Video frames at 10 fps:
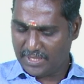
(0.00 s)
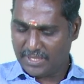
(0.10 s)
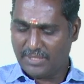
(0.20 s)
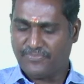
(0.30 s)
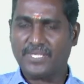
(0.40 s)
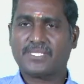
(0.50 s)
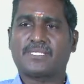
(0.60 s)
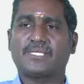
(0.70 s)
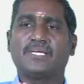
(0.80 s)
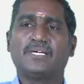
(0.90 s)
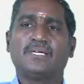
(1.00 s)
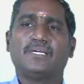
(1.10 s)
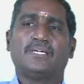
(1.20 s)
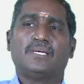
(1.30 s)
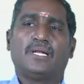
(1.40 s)
The first
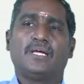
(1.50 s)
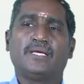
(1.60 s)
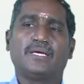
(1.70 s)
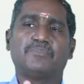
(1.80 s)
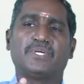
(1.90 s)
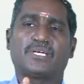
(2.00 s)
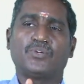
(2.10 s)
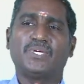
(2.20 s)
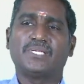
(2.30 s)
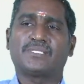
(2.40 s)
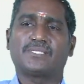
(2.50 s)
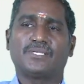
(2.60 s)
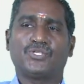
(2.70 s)
learning objective is